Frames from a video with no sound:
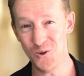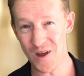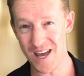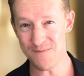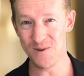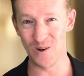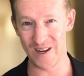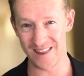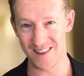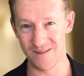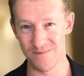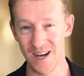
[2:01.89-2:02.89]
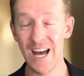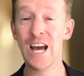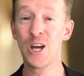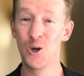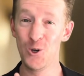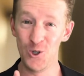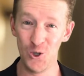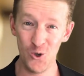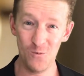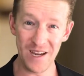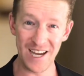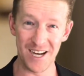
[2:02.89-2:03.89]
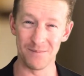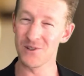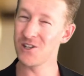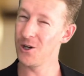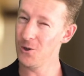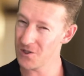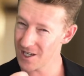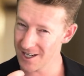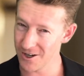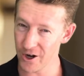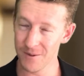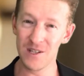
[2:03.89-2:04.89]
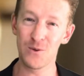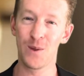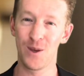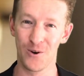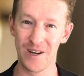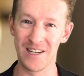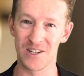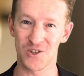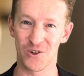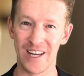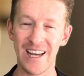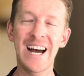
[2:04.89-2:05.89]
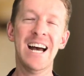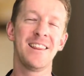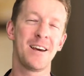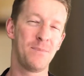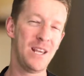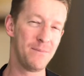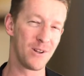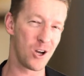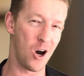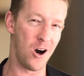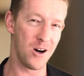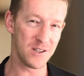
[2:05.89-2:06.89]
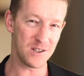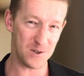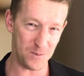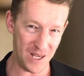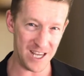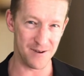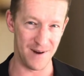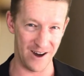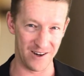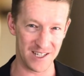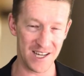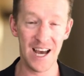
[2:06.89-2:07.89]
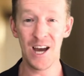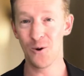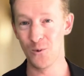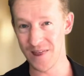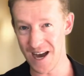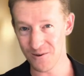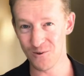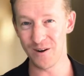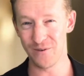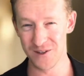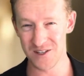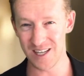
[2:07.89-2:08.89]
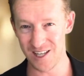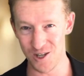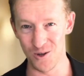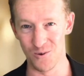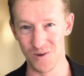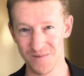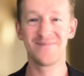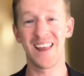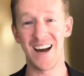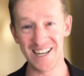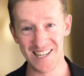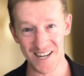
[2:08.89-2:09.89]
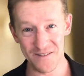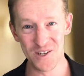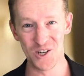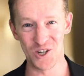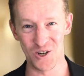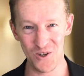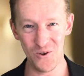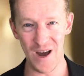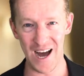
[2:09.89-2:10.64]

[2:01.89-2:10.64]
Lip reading: you emulate them? Could you become so synonymous with your industry that people can't speak about it without referencing you? I'd love to show you